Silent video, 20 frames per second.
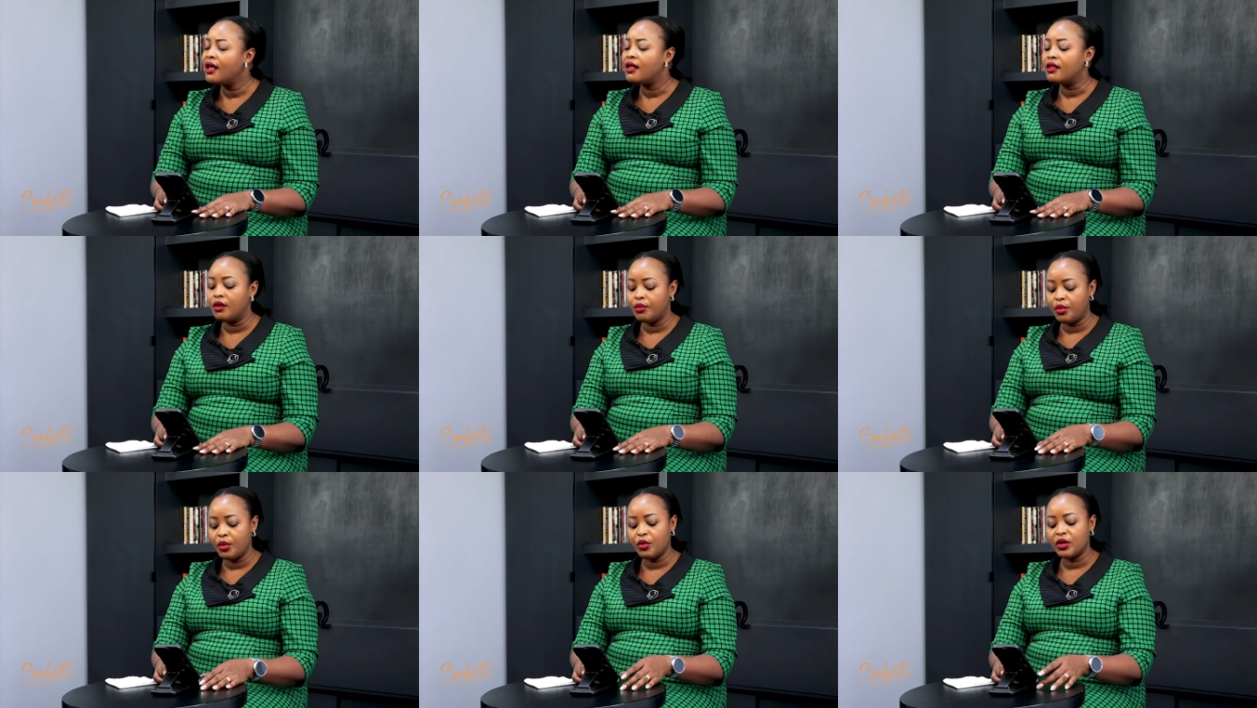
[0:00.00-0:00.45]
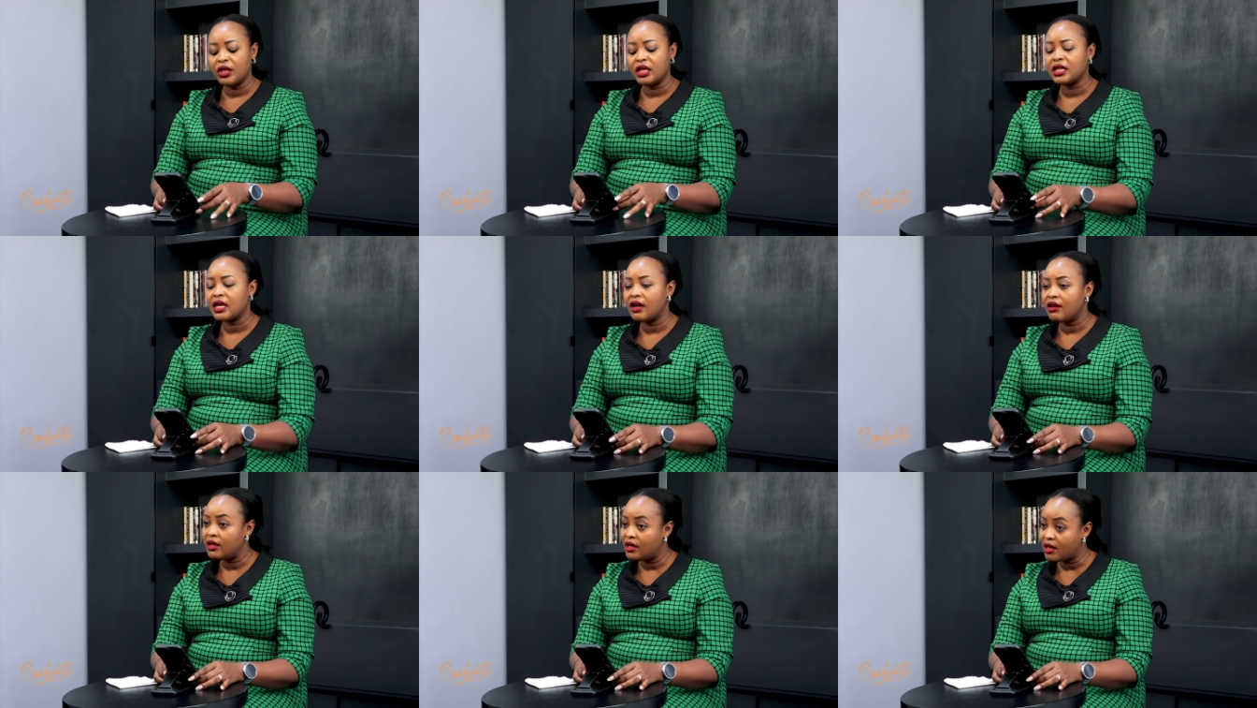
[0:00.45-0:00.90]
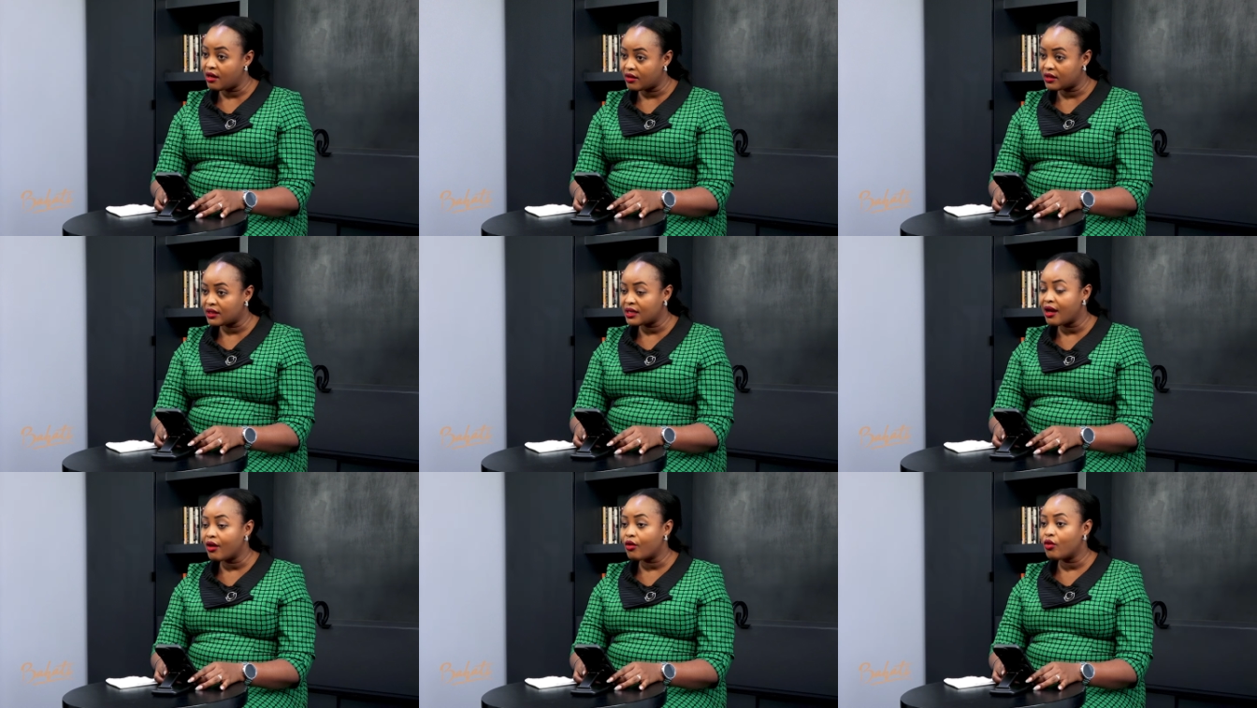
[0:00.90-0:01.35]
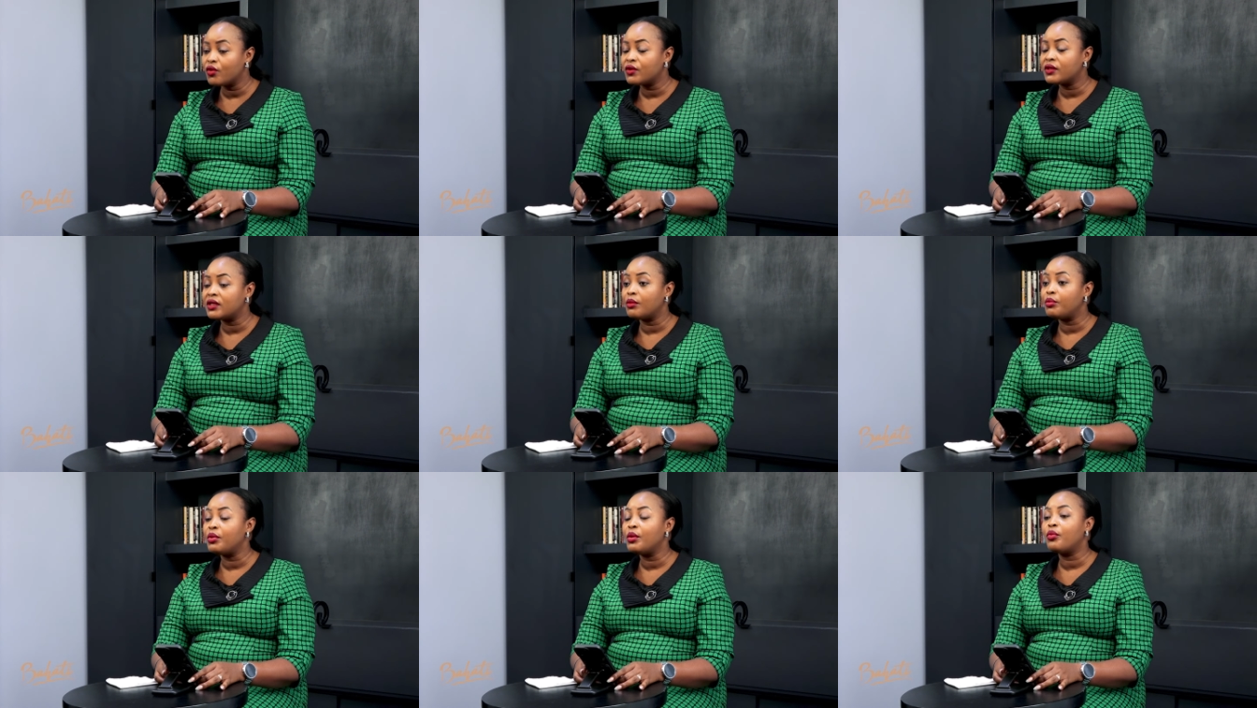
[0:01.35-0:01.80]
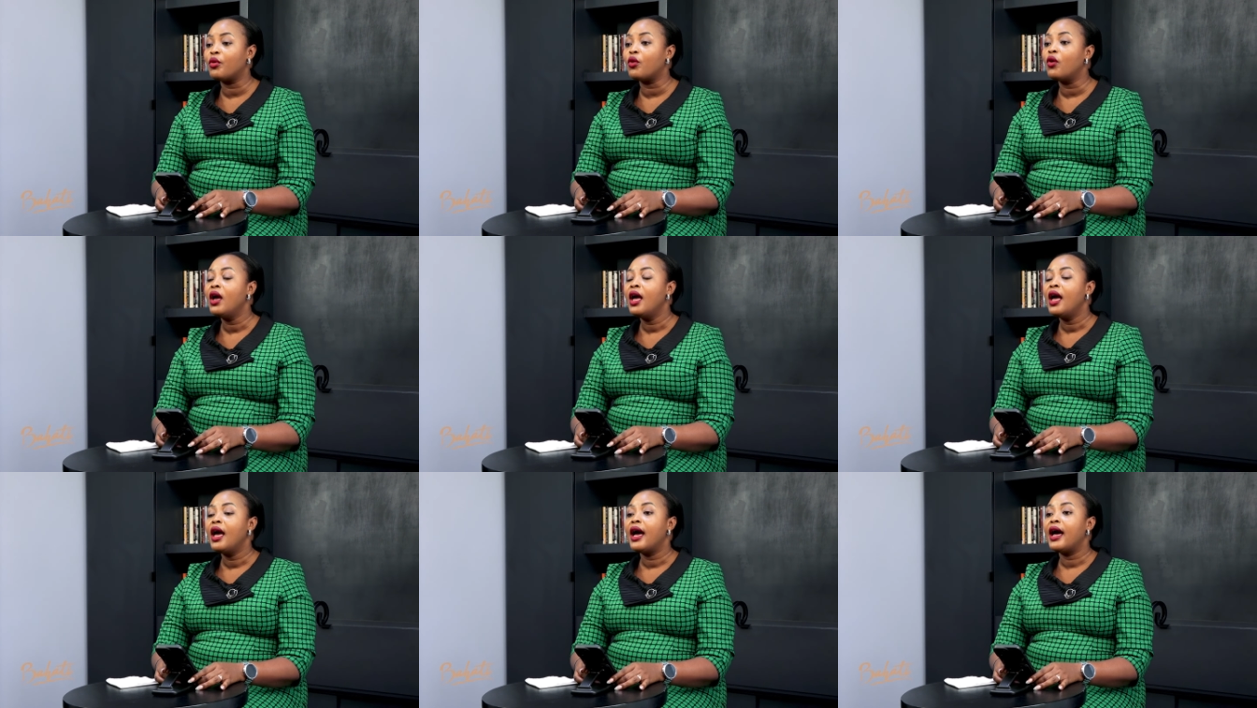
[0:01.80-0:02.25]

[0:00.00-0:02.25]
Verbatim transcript: the people that are in our circles, the people,